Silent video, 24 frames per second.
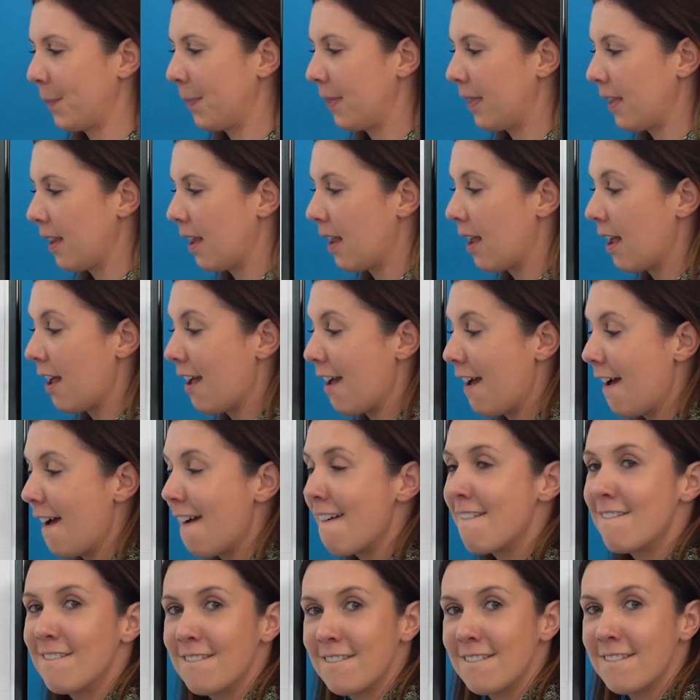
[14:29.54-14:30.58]

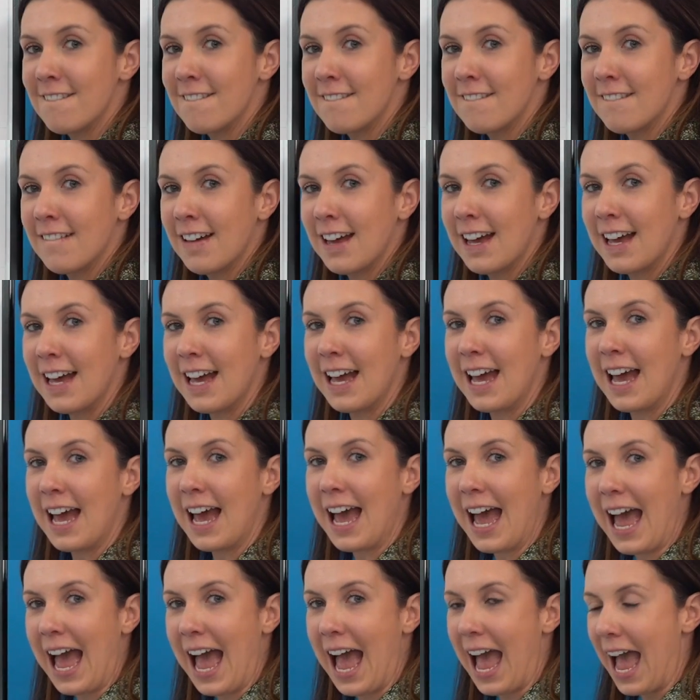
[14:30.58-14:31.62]

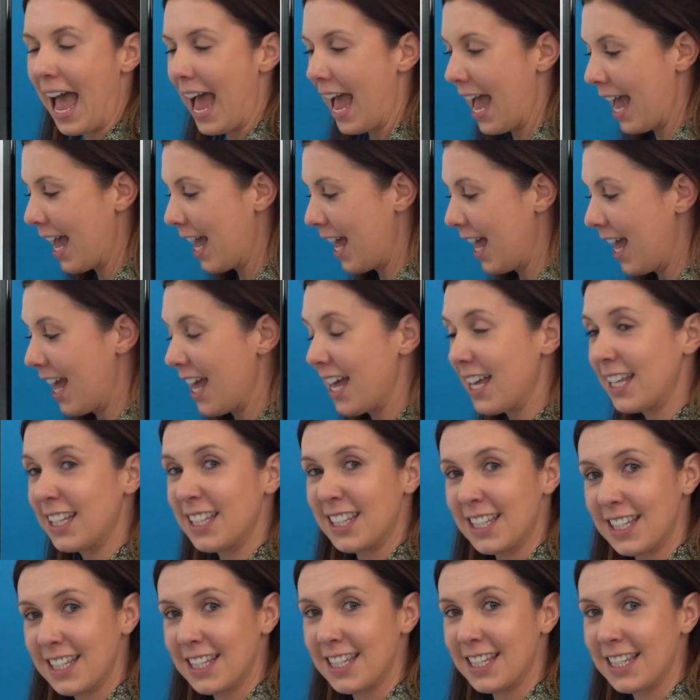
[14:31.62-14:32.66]

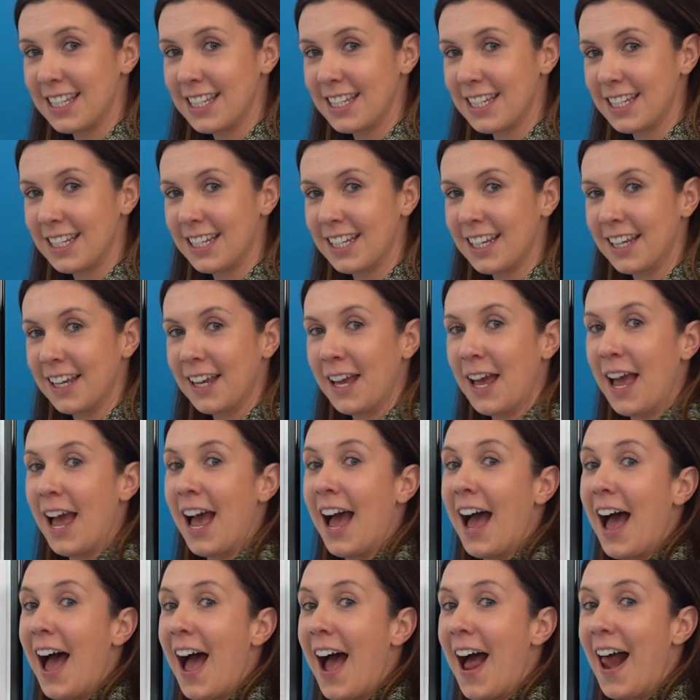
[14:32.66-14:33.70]

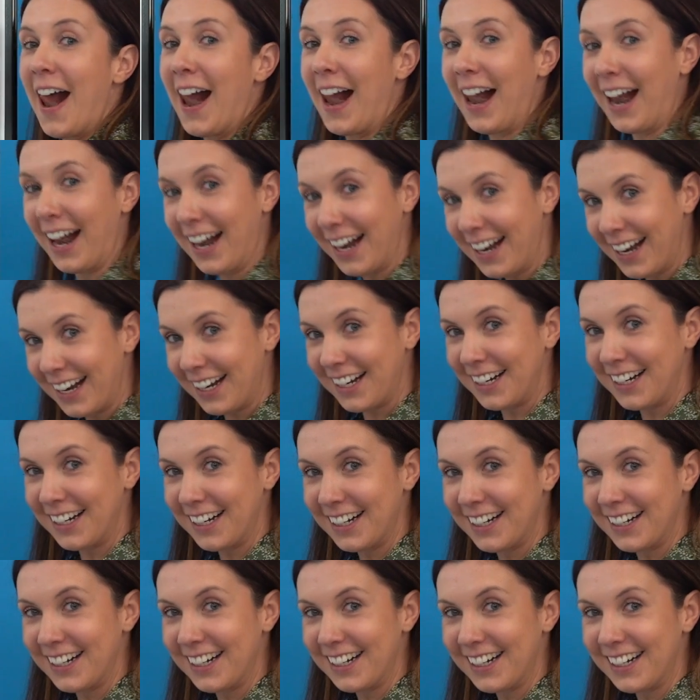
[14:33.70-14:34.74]

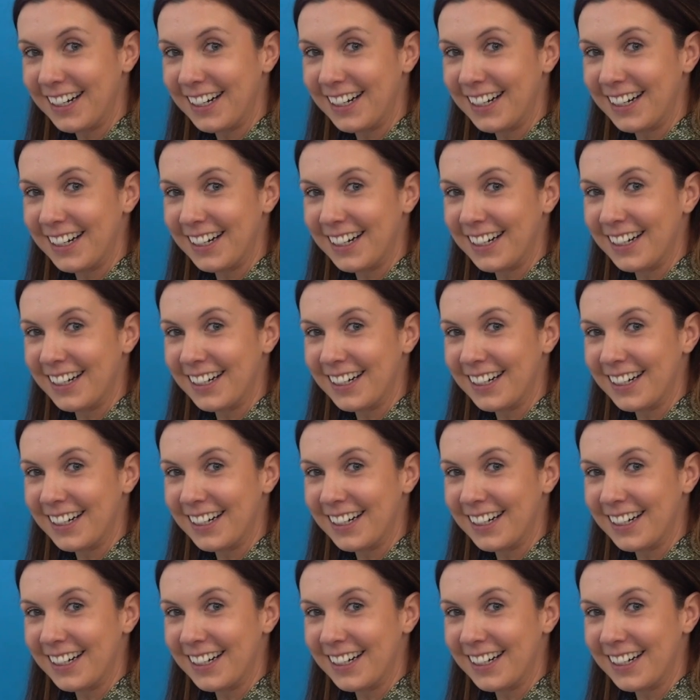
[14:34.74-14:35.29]
[no speech]